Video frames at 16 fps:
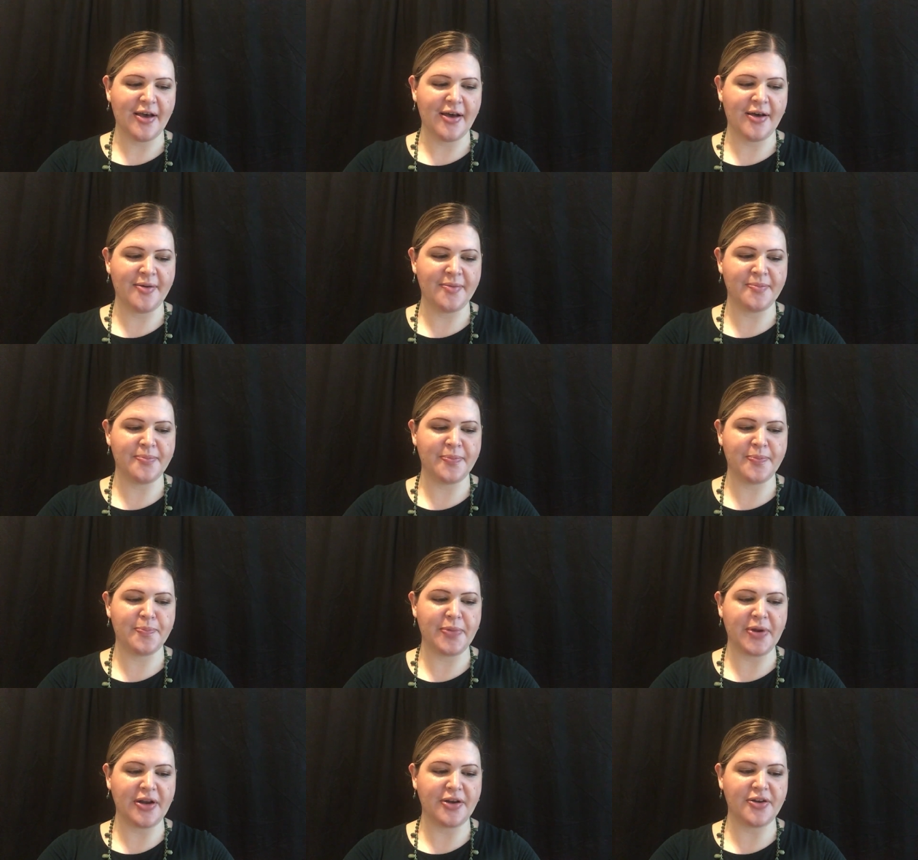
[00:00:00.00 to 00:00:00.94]
Um,
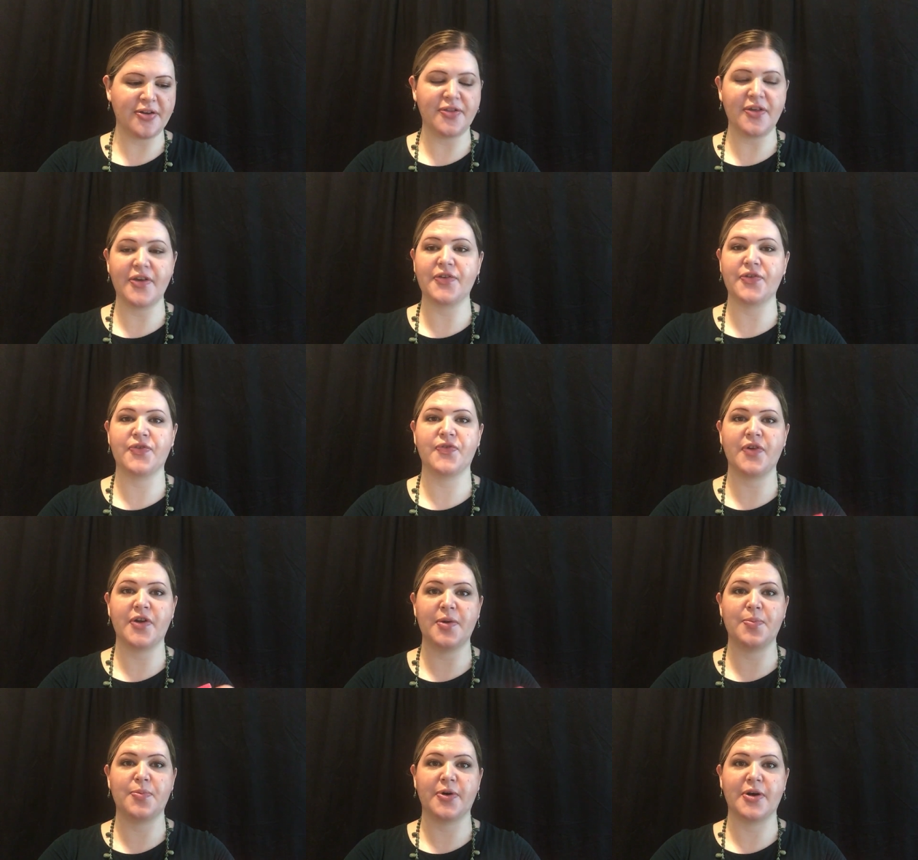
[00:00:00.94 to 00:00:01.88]
but I do think it's
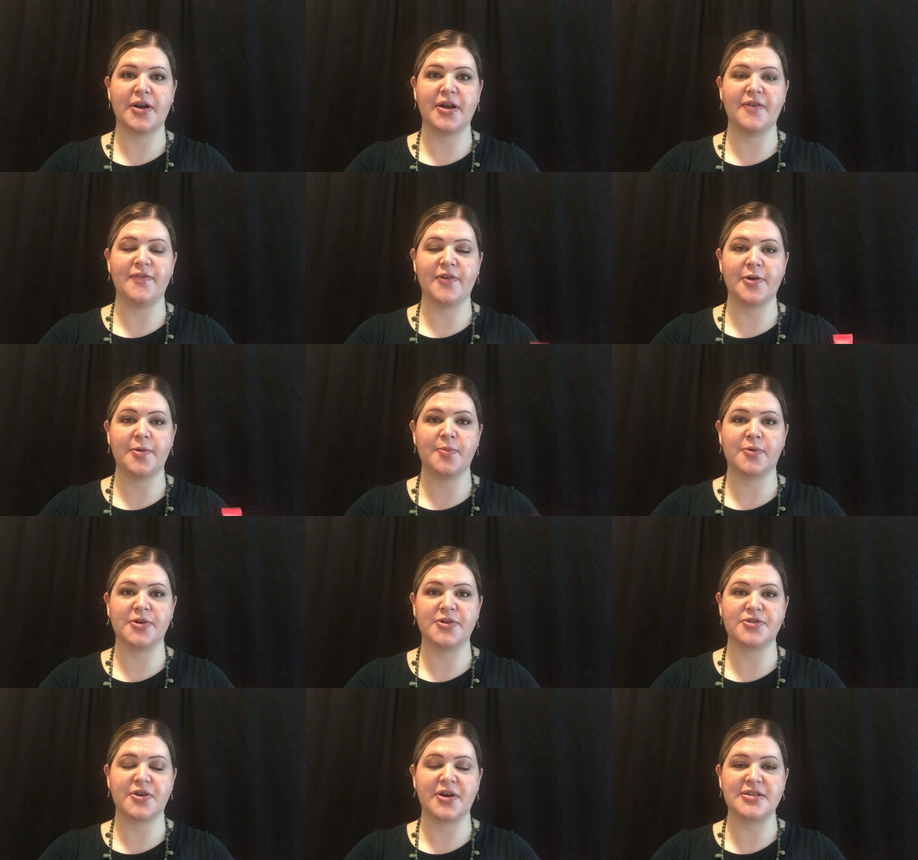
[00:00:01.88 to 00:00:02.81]
very pretty, very
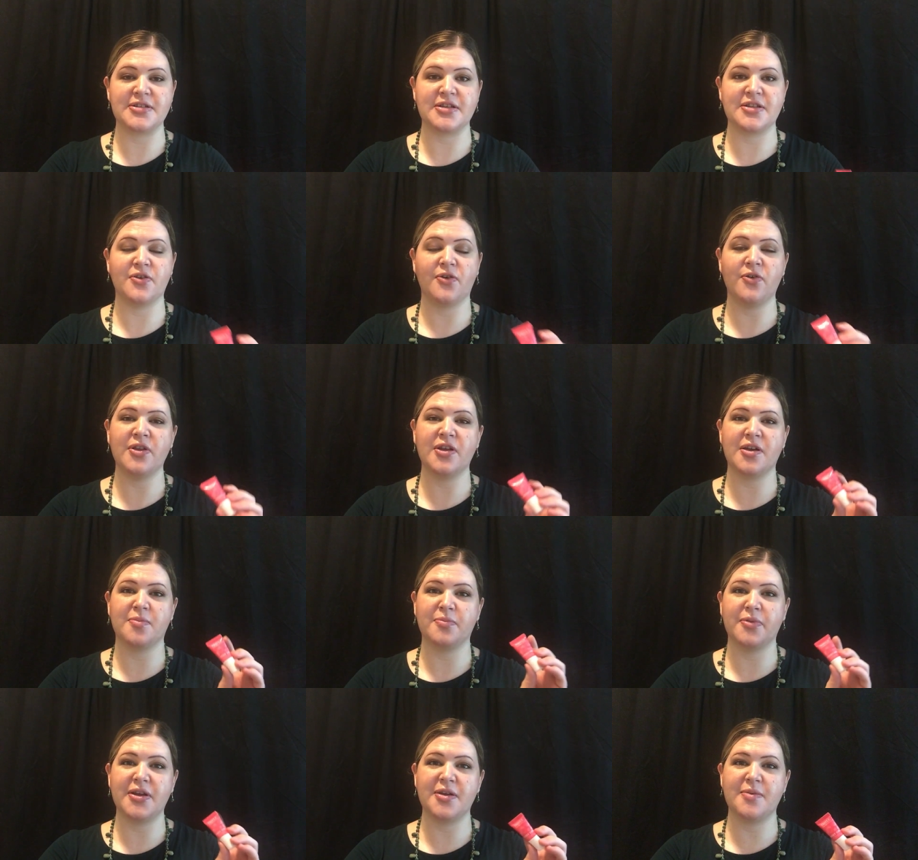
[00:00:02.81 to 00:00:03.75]
moisturizing. The only
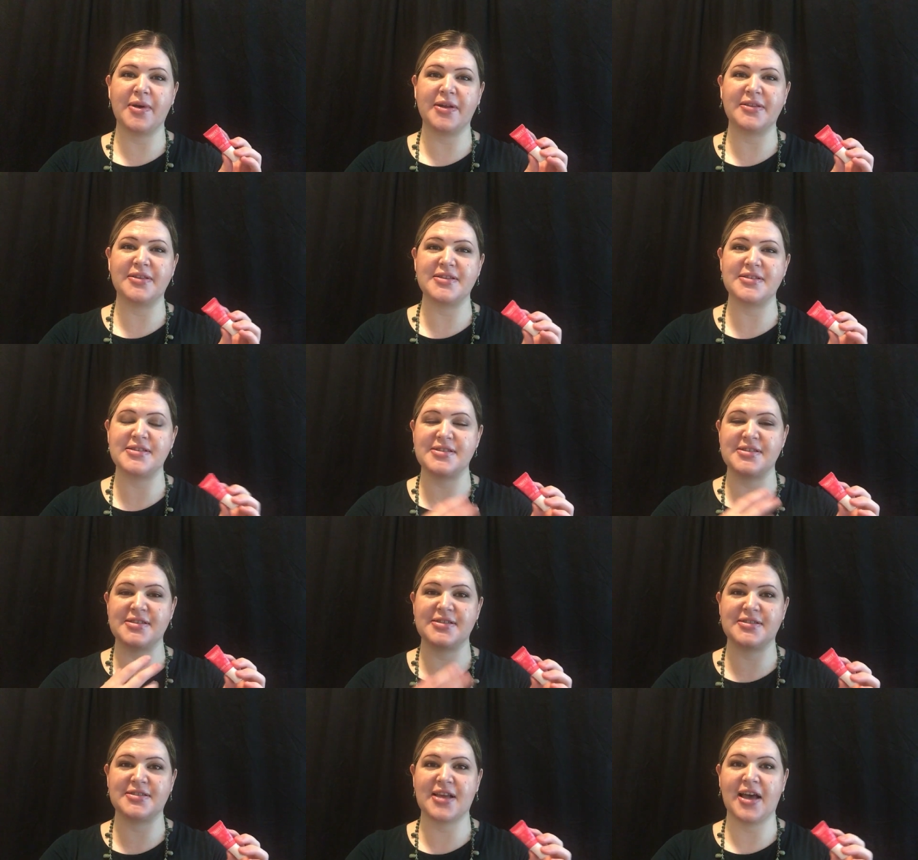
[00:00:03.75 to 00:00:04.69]
complaint about this is
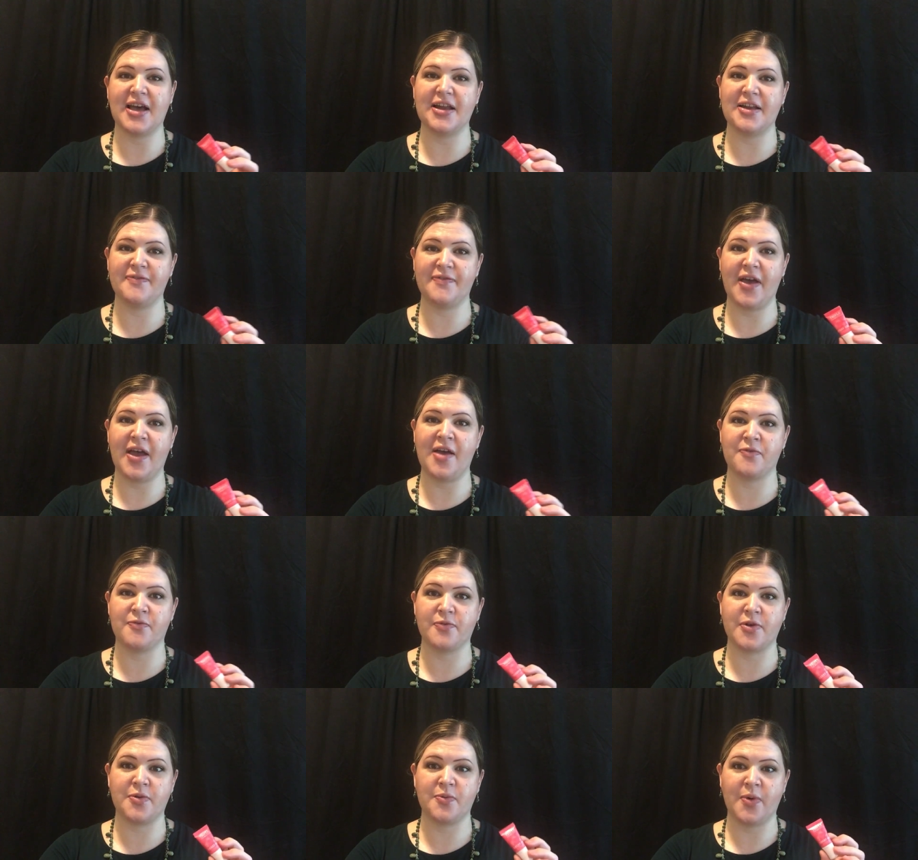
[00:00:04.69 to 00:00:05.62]
it's kind of
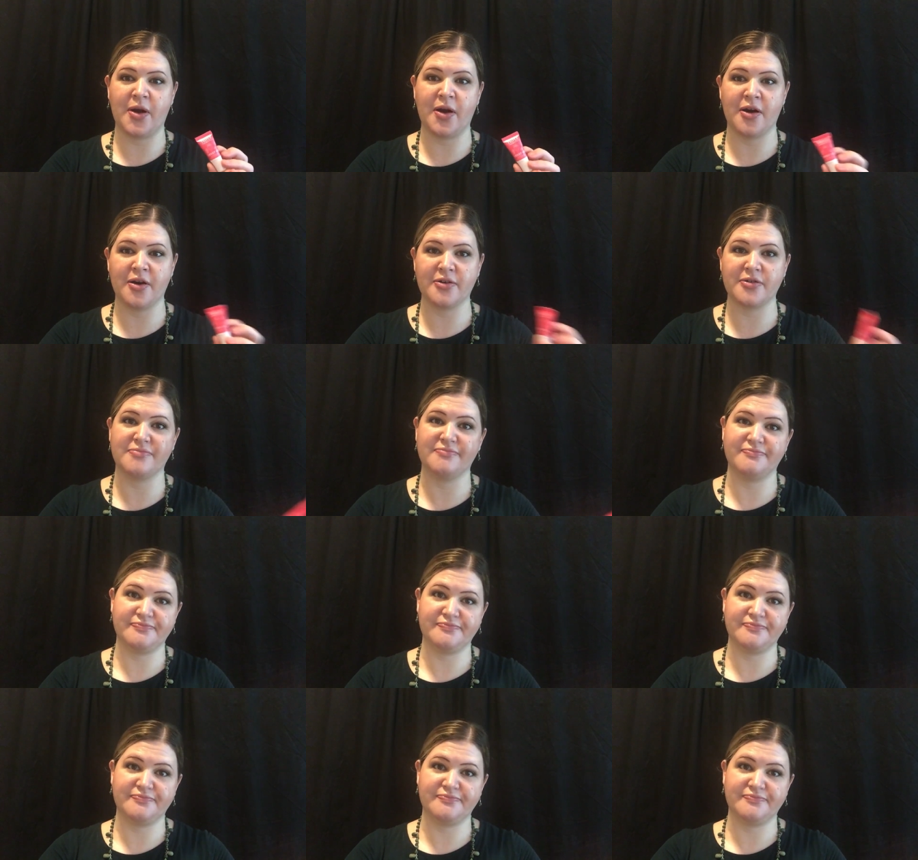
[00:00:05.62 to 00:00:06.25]
everywhere.